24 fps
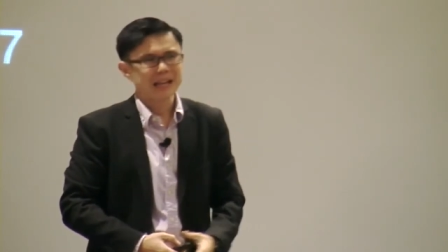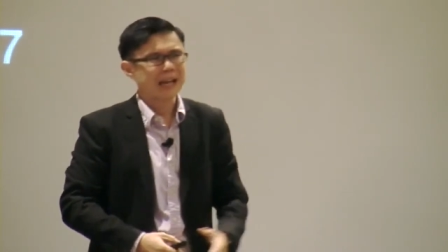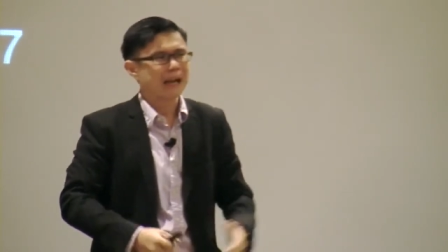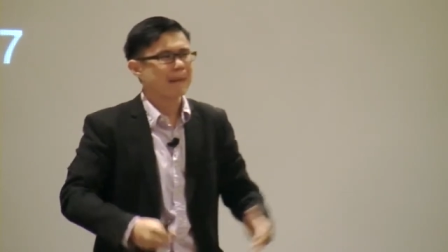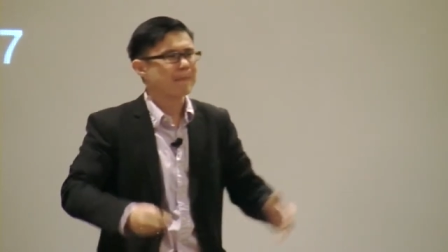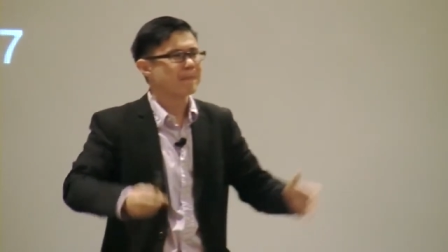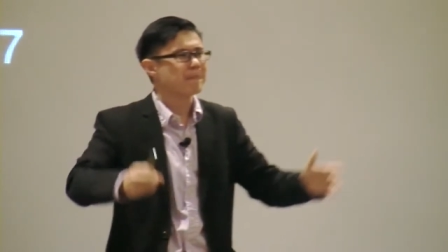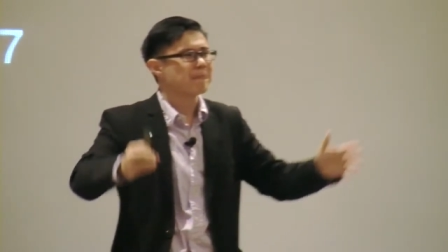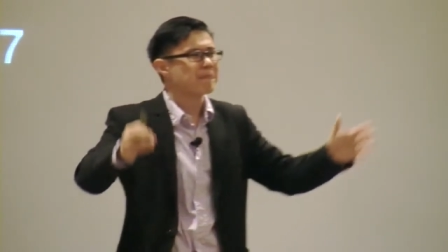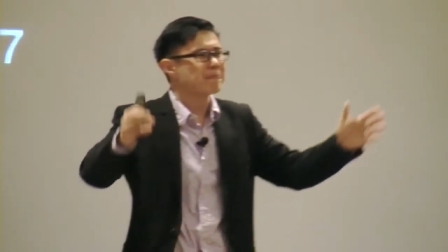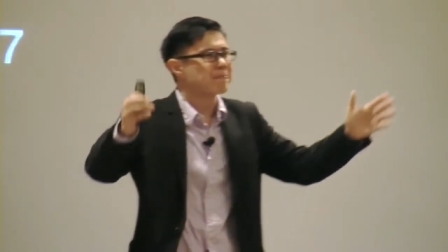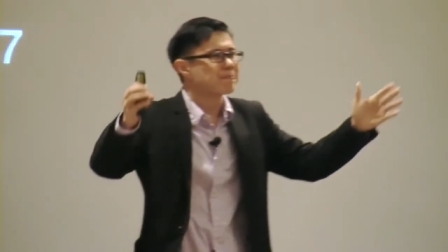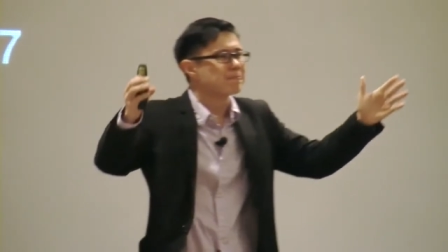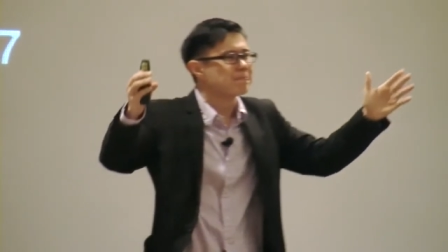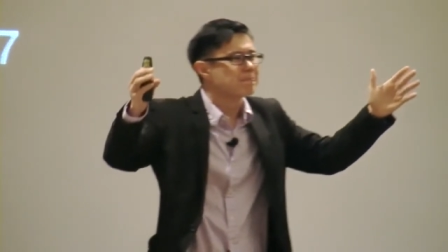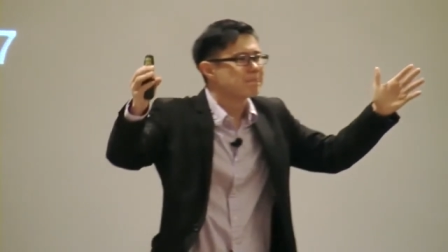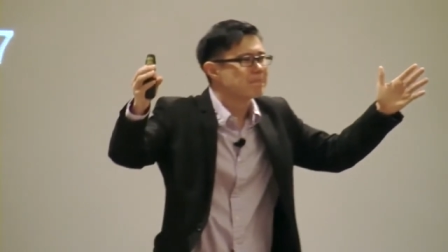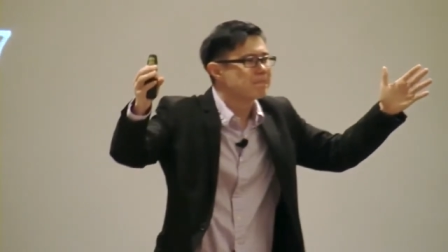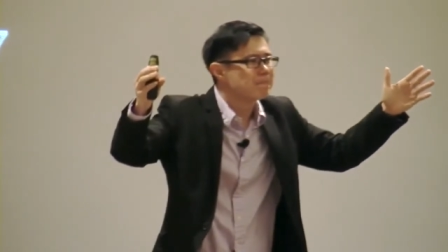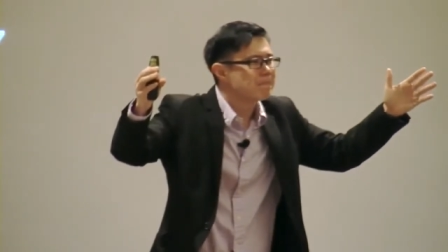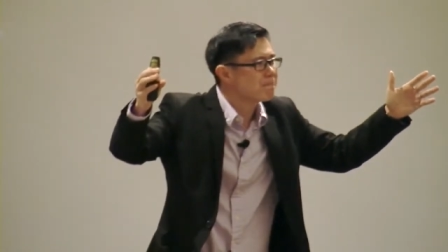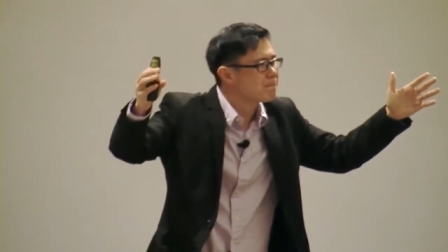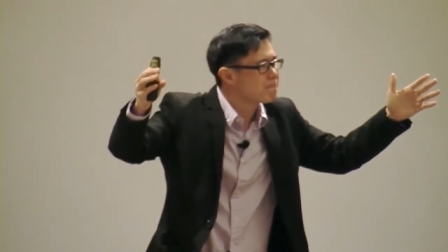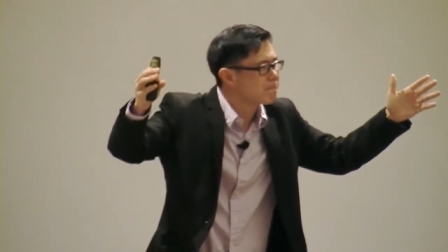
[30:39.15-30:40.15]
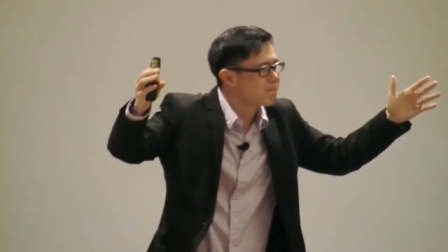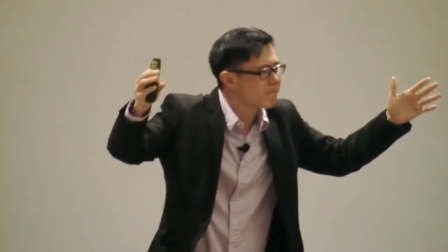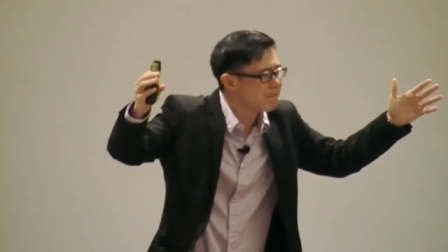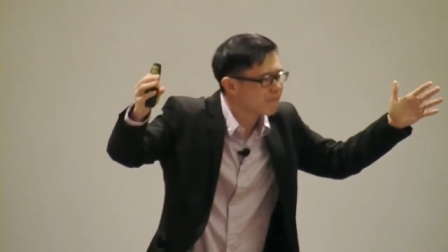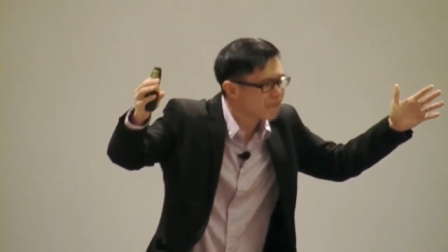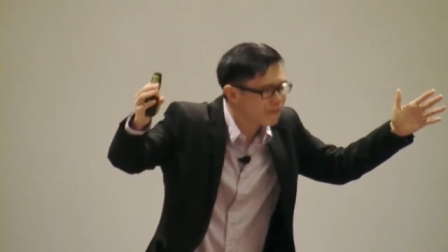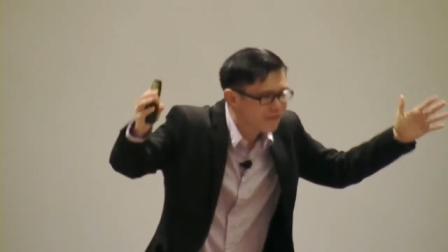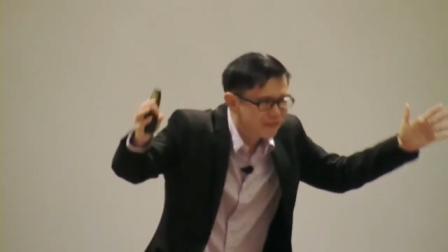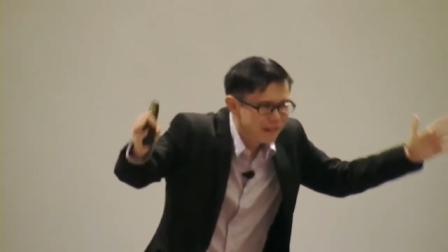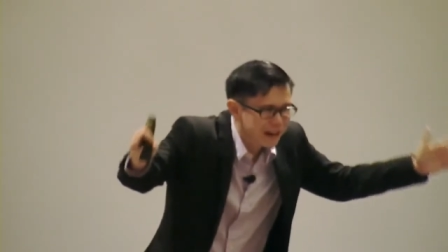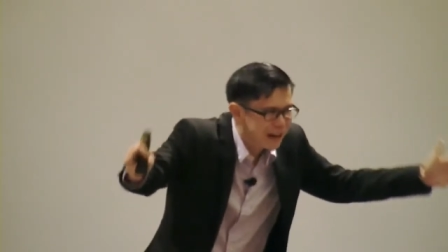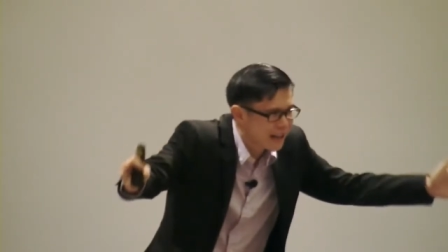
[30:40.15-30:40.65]
And
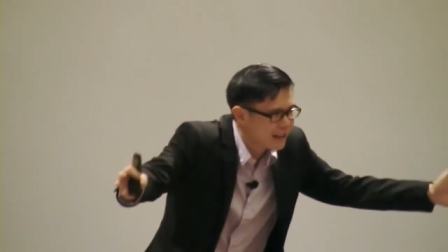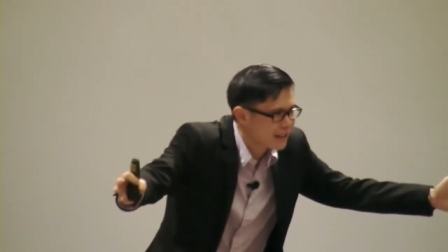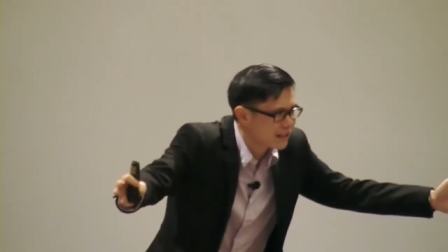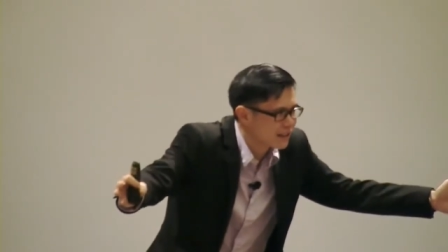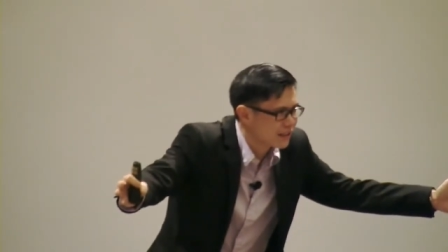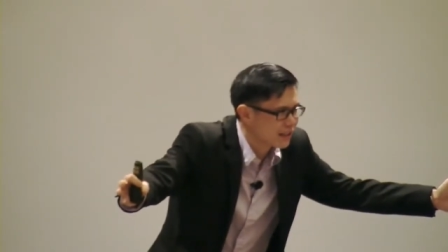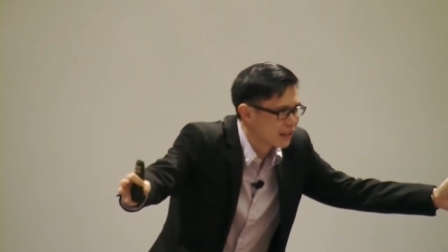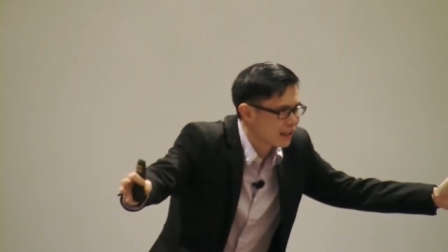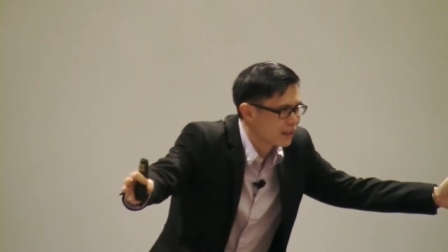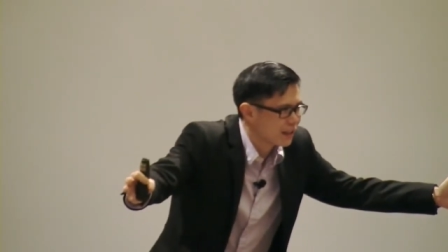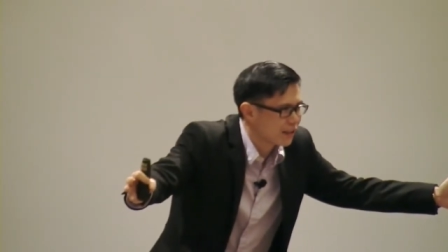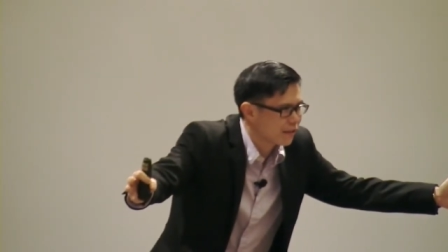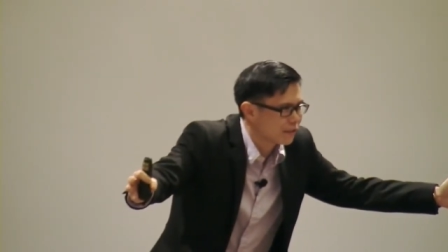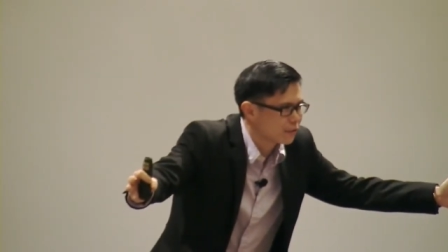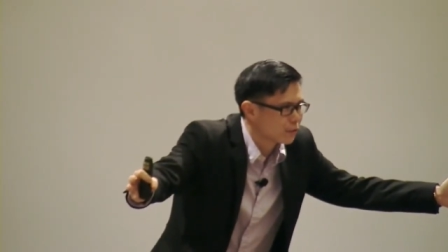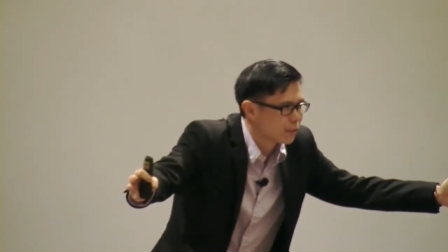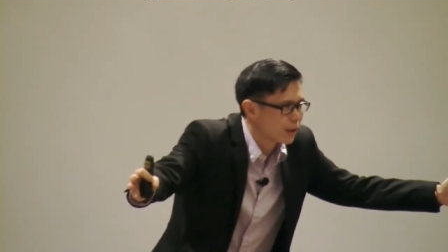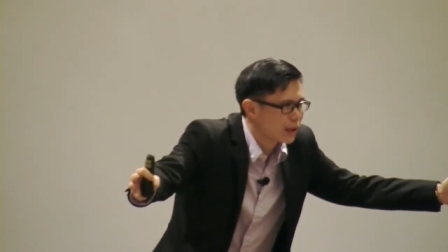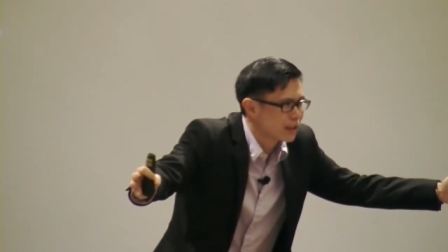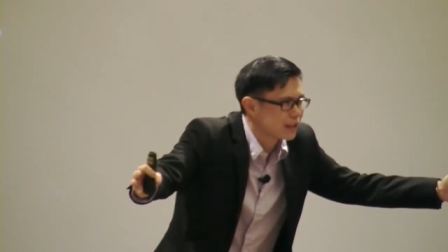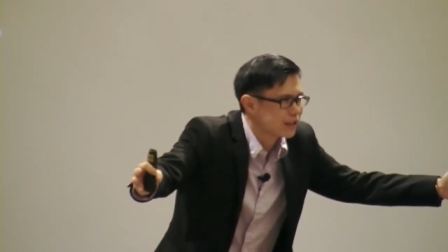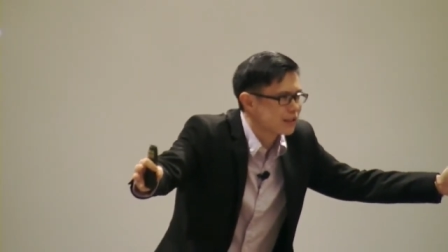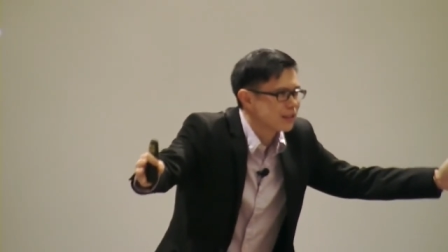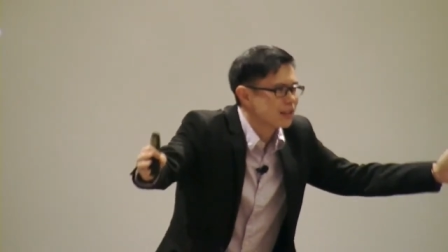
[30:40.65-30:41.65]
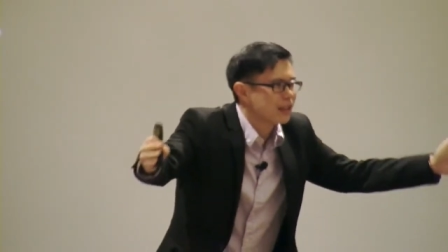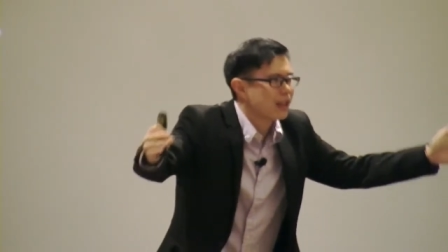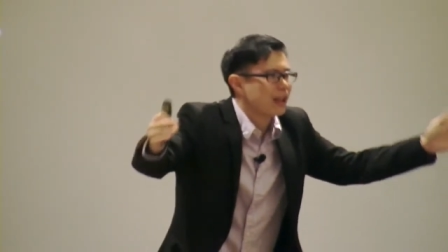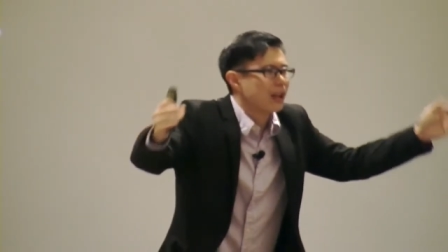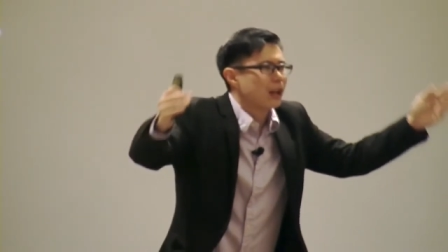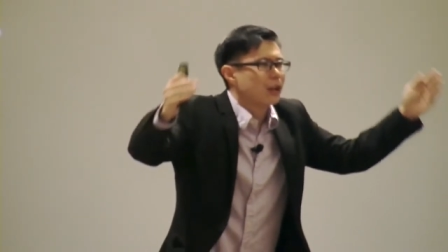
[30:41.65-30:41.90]
friends and loved ones,